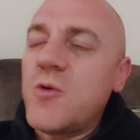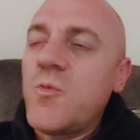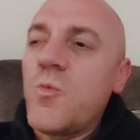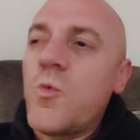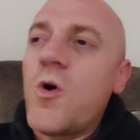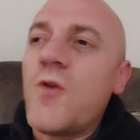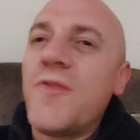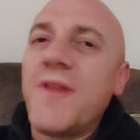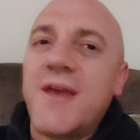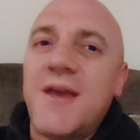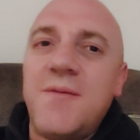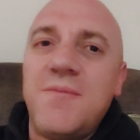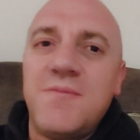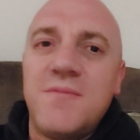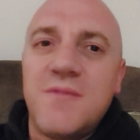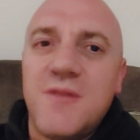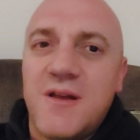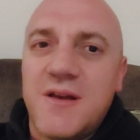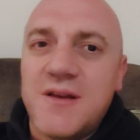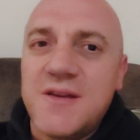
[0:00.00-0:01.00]
don't want
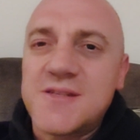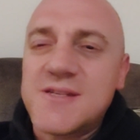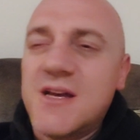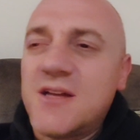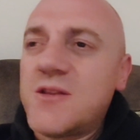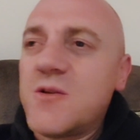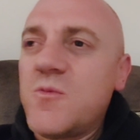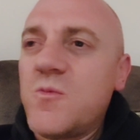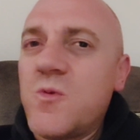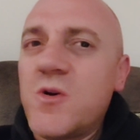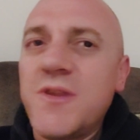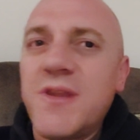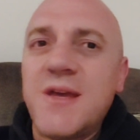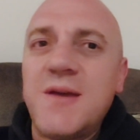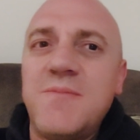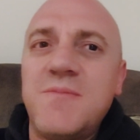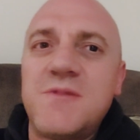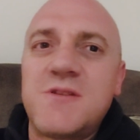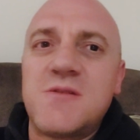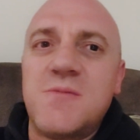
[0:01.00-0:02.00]
him, like I said, I don't want
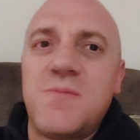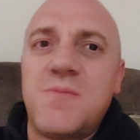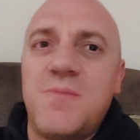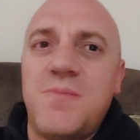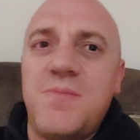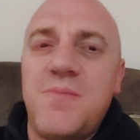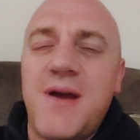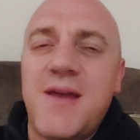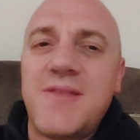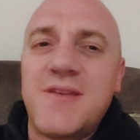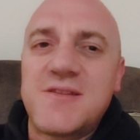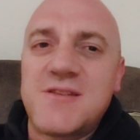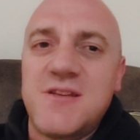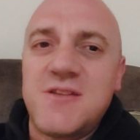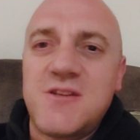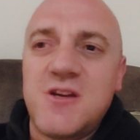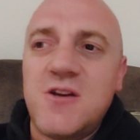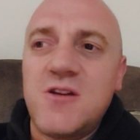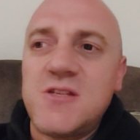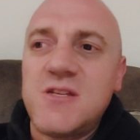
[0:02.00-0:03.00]
him to make this
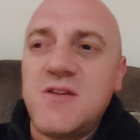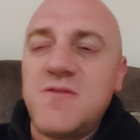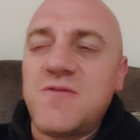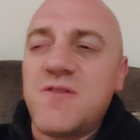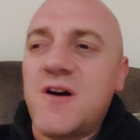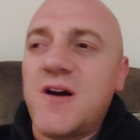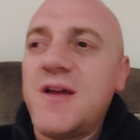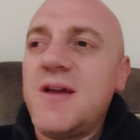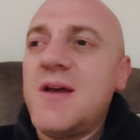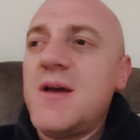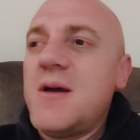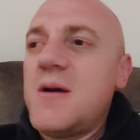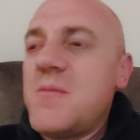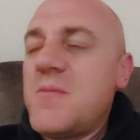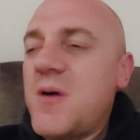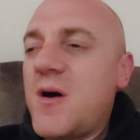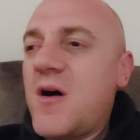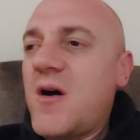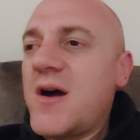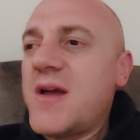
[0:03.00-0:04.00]
a dirty fight,
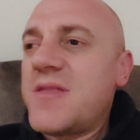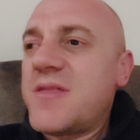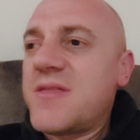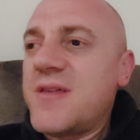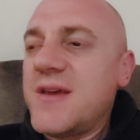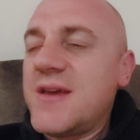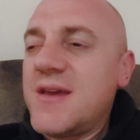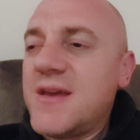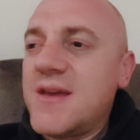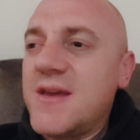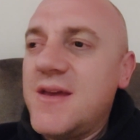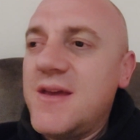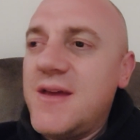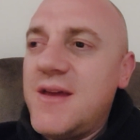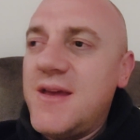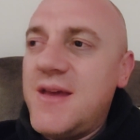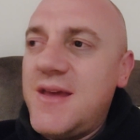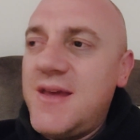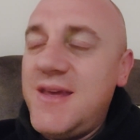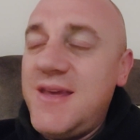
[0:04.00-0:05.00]
but I think
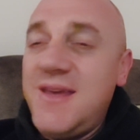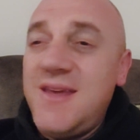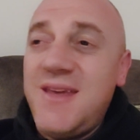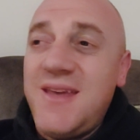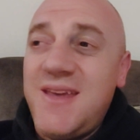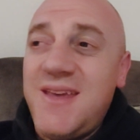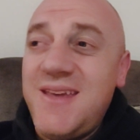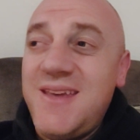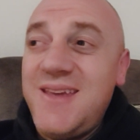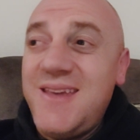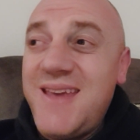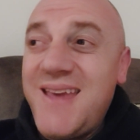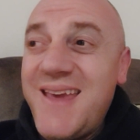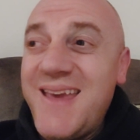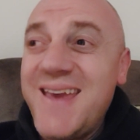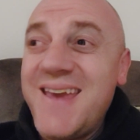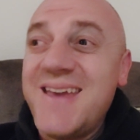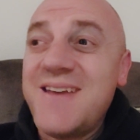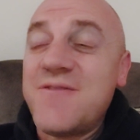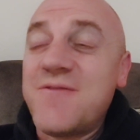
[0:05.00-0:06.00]
he
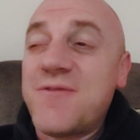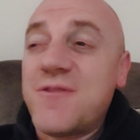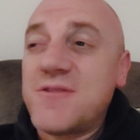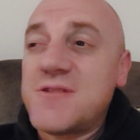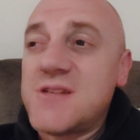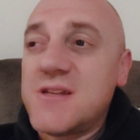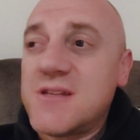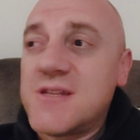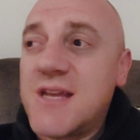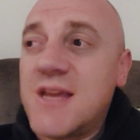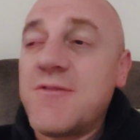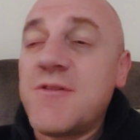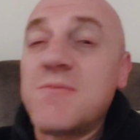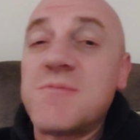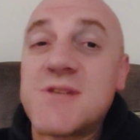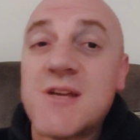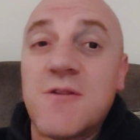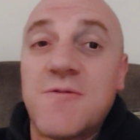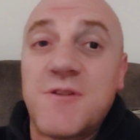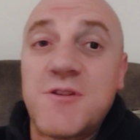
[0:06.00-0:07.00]
here for to give
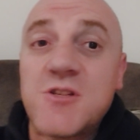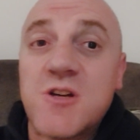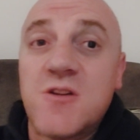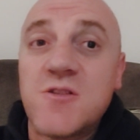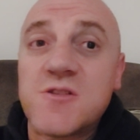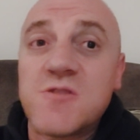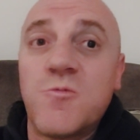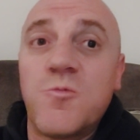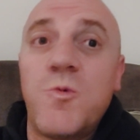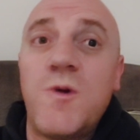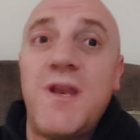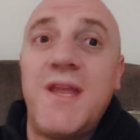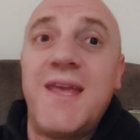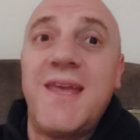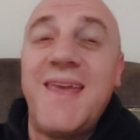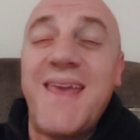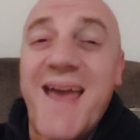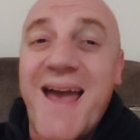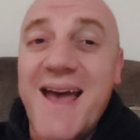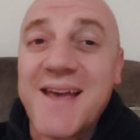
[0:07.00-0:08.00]
himself a chance of
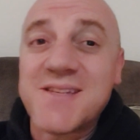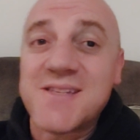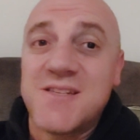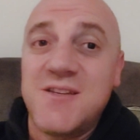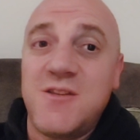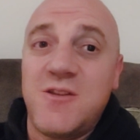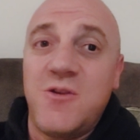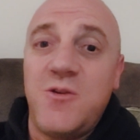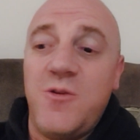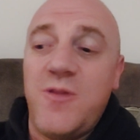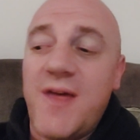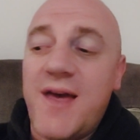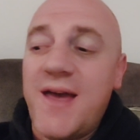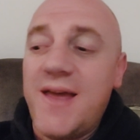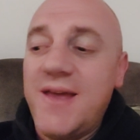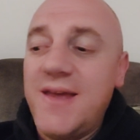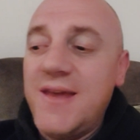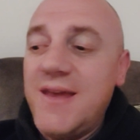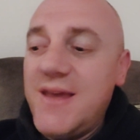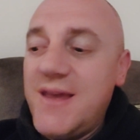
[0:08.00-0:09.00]
winning, he has to do
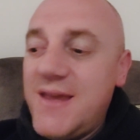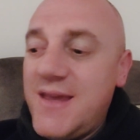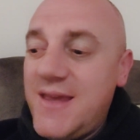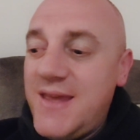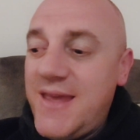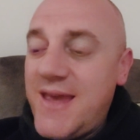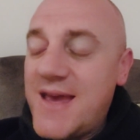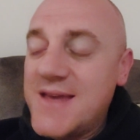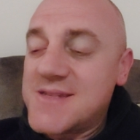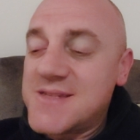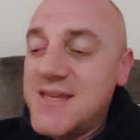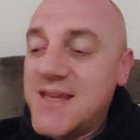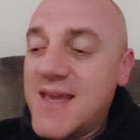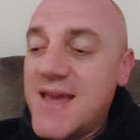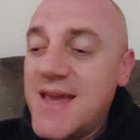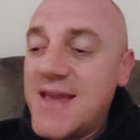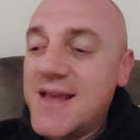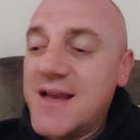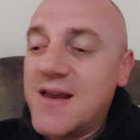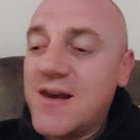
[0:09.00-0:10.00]
that. He has to
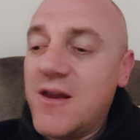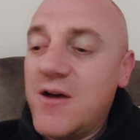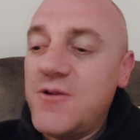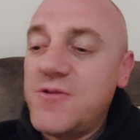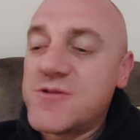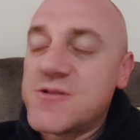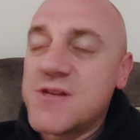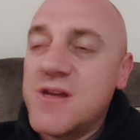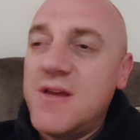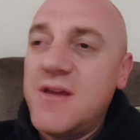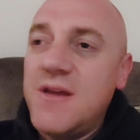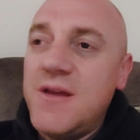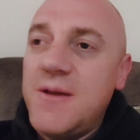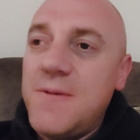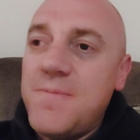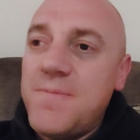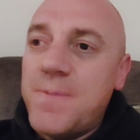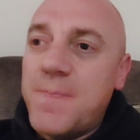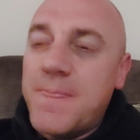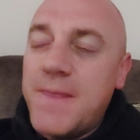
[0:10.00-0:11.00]
get in close.
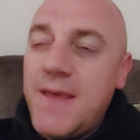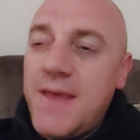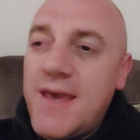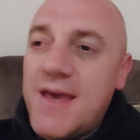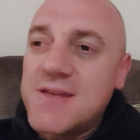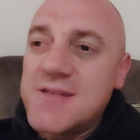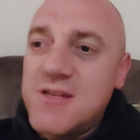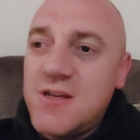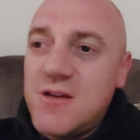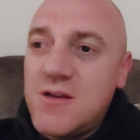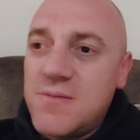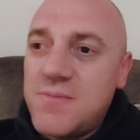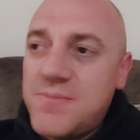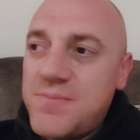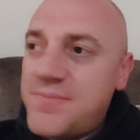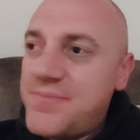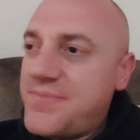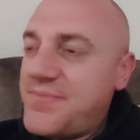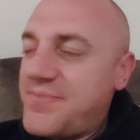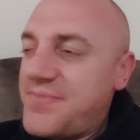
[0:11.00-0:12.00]
He has to
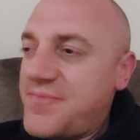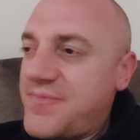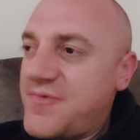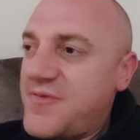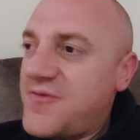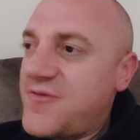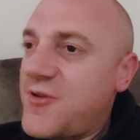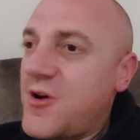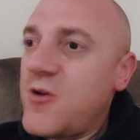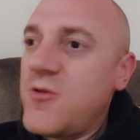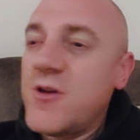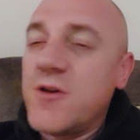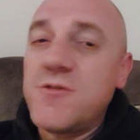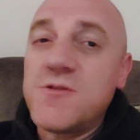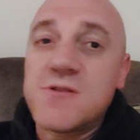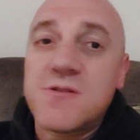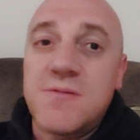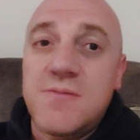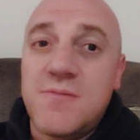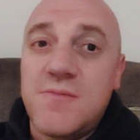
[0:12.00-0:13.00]
throw
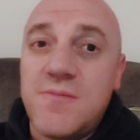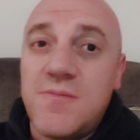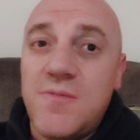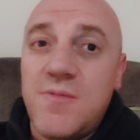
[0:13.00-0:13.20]
those